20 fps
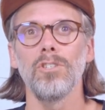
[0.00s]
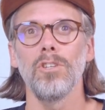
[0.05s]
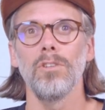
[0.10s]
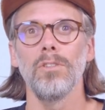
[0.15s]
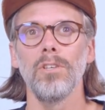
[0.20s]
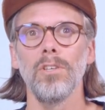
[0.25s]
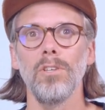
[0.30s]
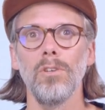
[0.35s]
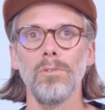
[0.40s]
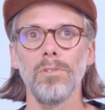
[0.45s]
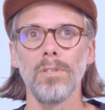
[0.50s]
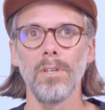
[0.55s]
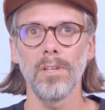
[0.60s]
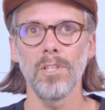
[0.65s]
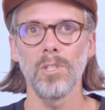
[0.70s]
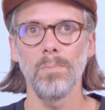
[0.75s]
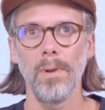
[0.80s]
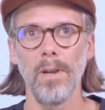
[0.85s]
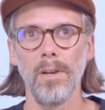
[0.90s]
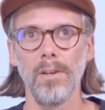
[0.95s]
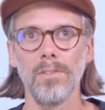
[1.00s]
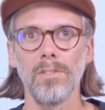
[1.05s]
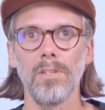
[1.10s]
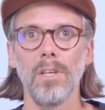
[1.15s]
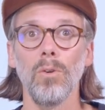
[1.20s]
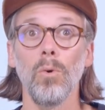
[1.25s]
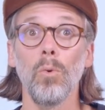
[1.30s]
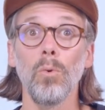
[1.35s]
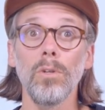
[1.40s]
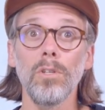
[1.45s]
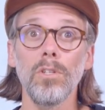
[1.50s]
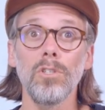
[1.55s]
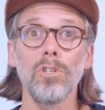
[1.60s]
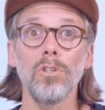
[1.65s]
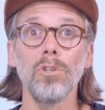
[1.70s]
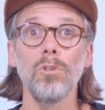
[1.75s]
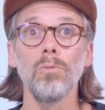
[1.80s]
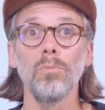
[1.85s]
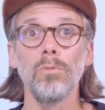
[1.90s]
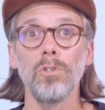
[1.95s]
to the user experience in order
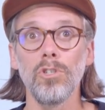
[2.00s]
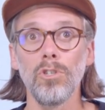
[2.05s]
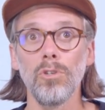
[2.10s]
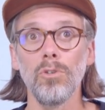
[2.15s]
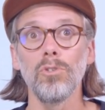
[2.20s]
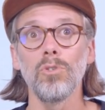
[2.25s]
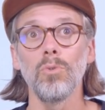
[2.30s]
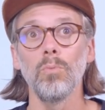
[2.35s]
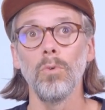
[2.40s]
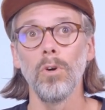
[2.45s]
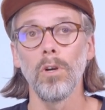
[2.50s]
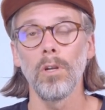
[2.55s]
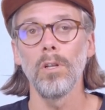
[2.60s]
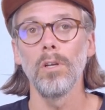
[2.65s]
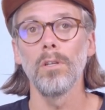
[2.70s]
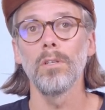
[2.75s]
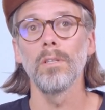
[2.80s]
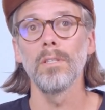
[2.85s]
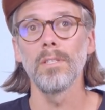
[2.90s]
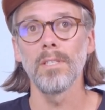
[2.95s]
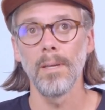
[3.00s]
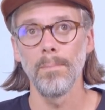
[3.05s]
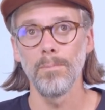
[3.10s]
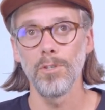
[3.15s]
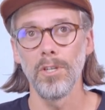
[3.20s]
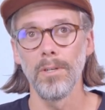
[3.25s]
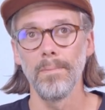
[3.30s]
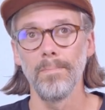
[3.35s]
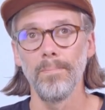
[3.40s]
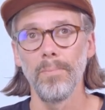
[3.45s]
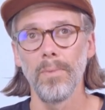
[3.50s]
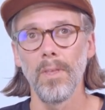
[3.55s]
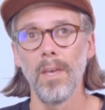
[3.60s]
to reduce workload consumption.